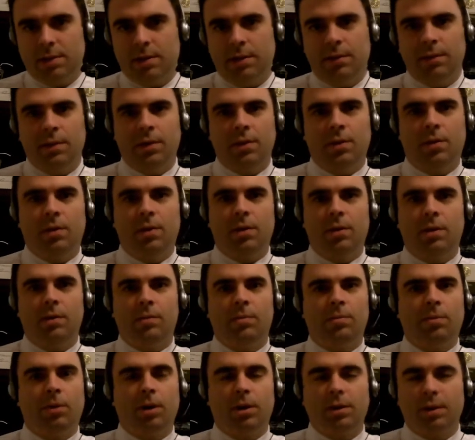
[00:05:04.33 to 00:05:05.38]
even, or
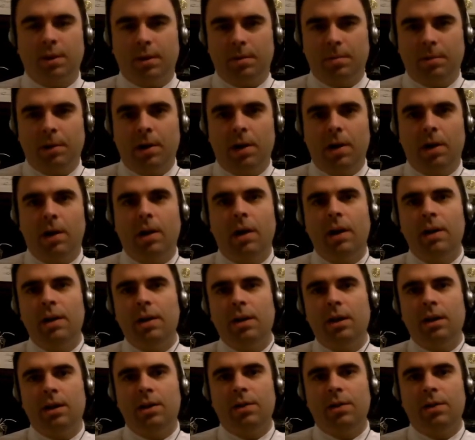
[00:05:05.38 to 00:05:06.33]
worked at a bar, any